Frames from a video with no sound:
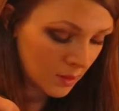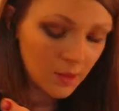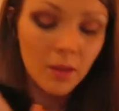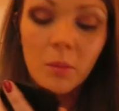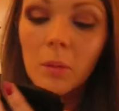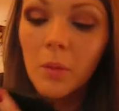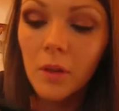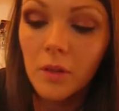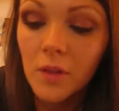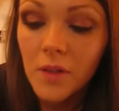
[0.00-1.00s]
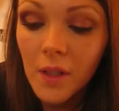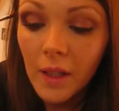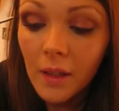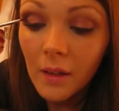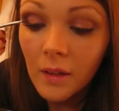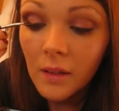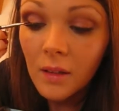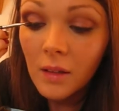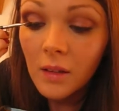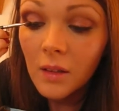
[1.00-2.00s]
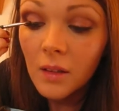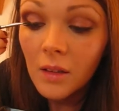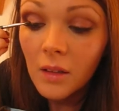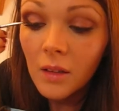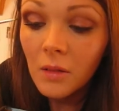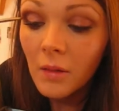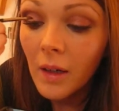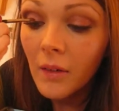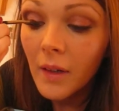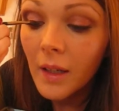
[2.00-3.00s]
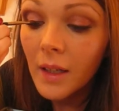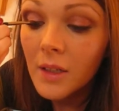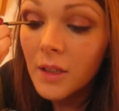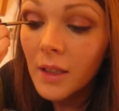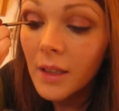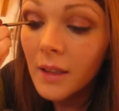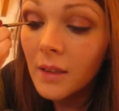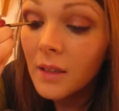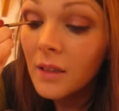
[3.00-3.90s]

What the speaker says: A little bit more just here, right on that lash line.